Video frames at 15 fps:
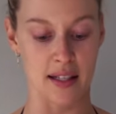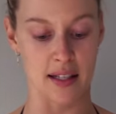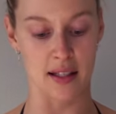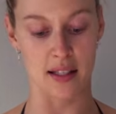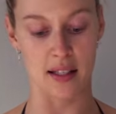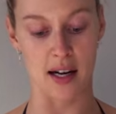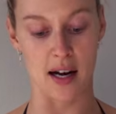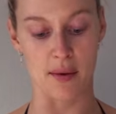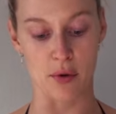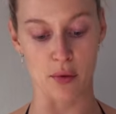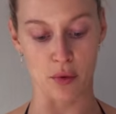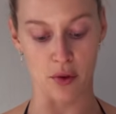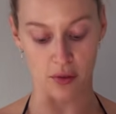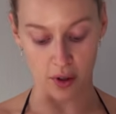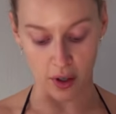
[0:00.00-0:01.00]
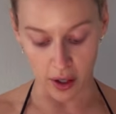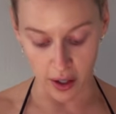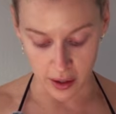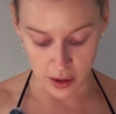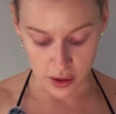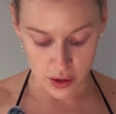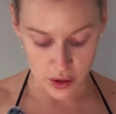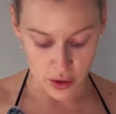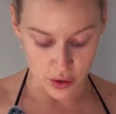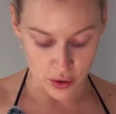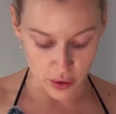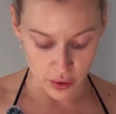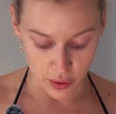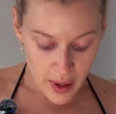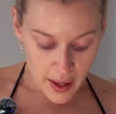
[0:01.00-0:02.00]
it's time to move on
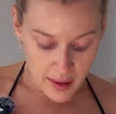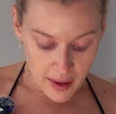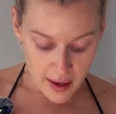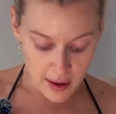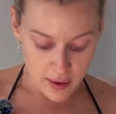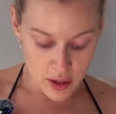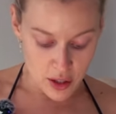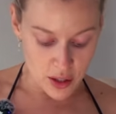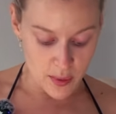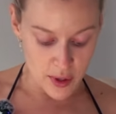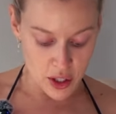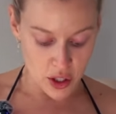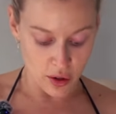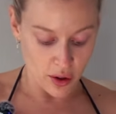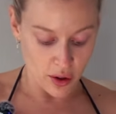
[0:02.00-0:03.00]
to belly. Just make sure